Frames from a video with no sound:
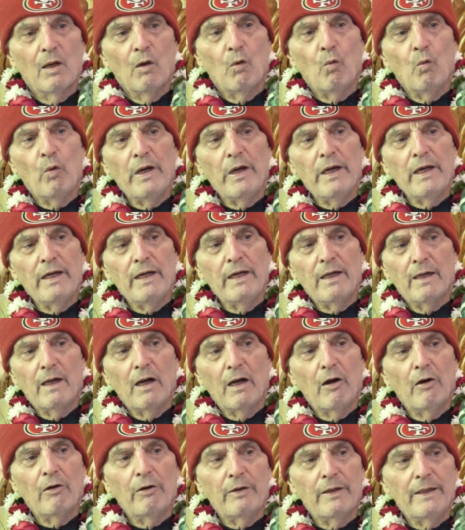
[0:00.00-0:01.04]
We
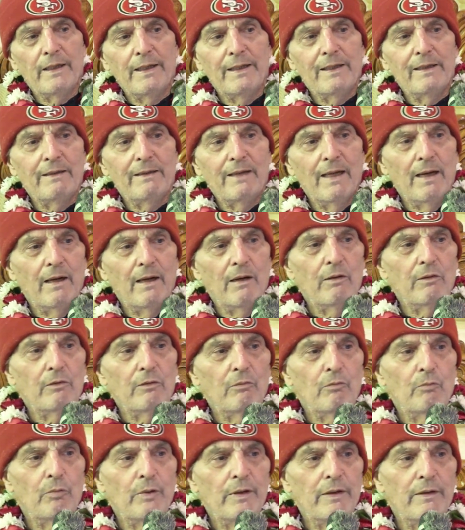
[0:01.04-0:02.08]
are
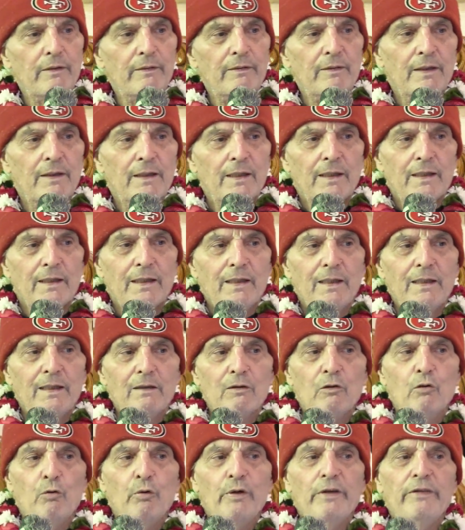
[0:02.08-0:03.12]
endowed with
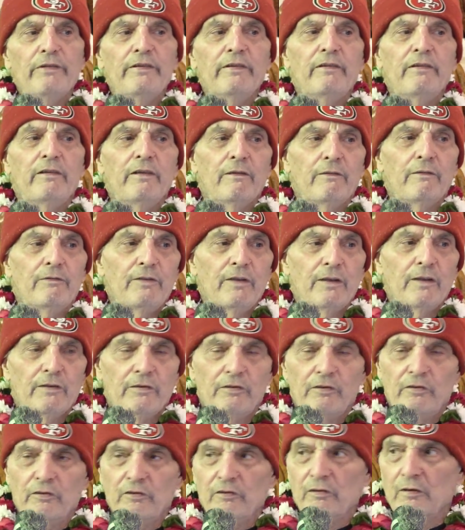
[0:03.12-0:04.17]

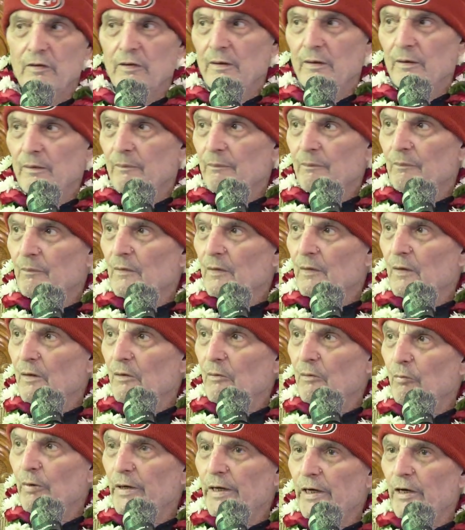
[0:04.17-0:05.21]
inquisitiveness.
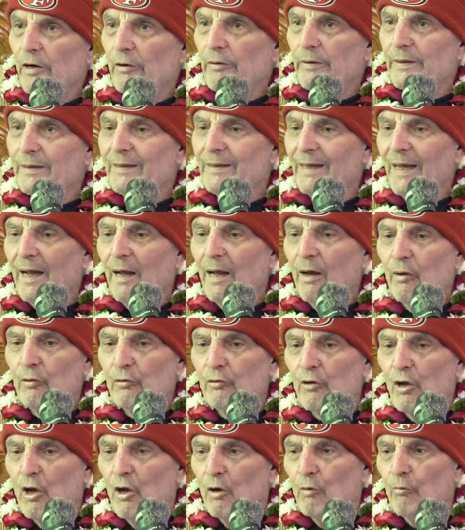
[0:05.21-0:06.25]
We are
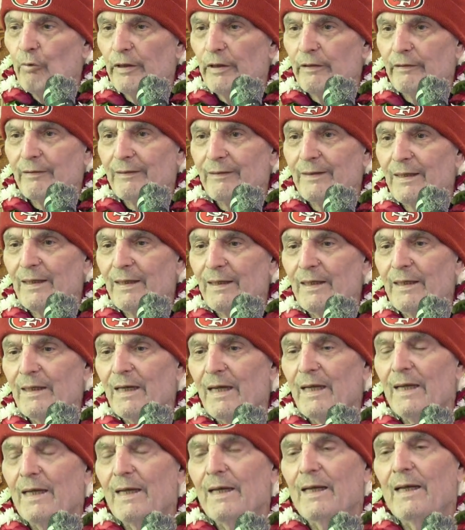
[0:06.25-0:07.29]
endowed with
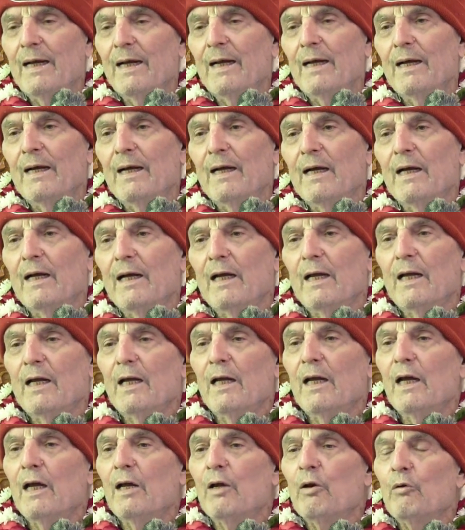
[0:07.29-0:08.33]
the uh,
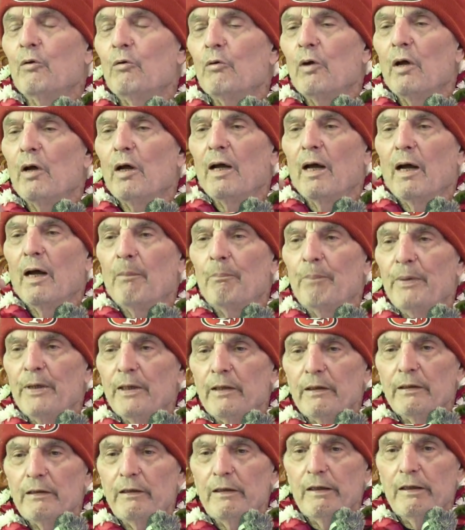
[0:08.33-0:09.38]

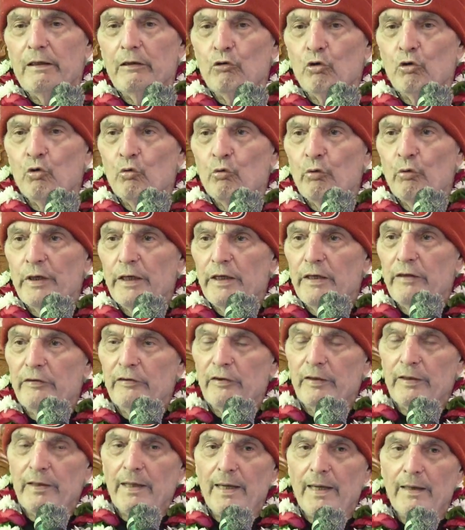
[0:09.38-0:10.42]
ability to
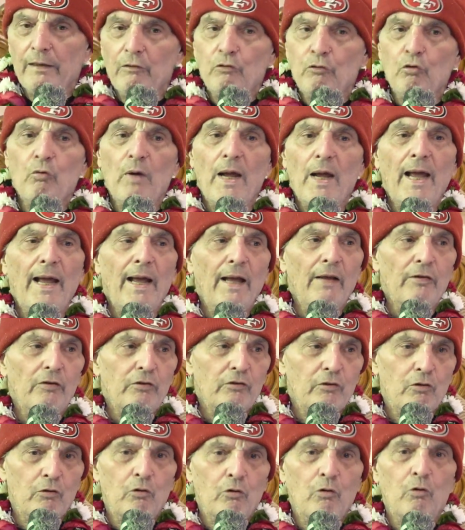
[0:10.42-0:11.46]
reason and to
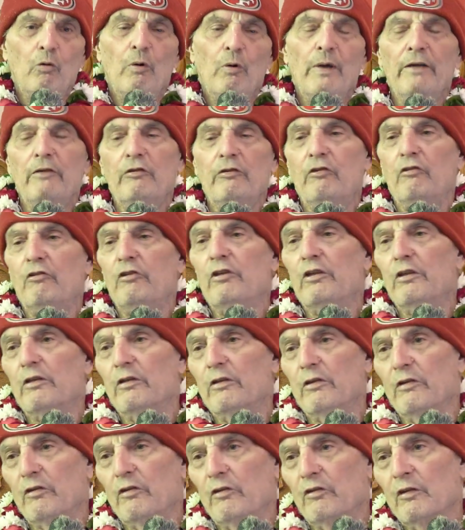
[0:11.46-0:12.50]
ask
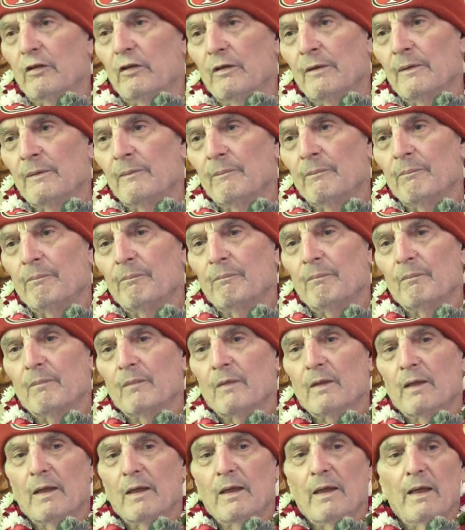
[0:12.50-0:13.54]
questions
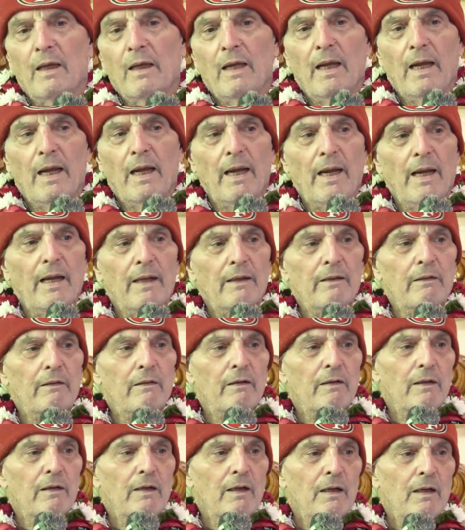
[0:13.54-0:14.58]
and
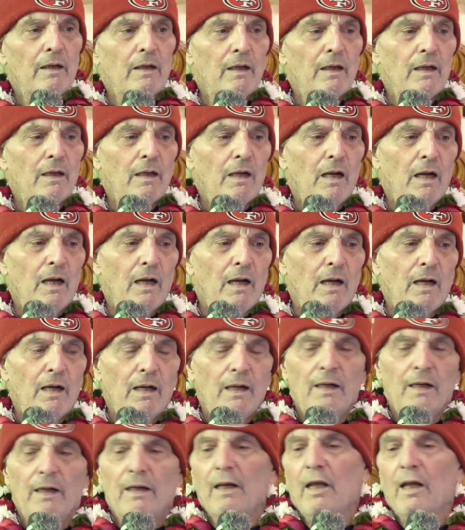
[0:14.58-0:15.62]

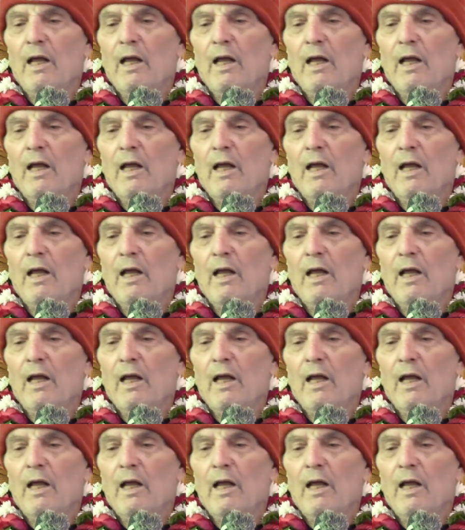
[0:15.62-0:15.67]
uh,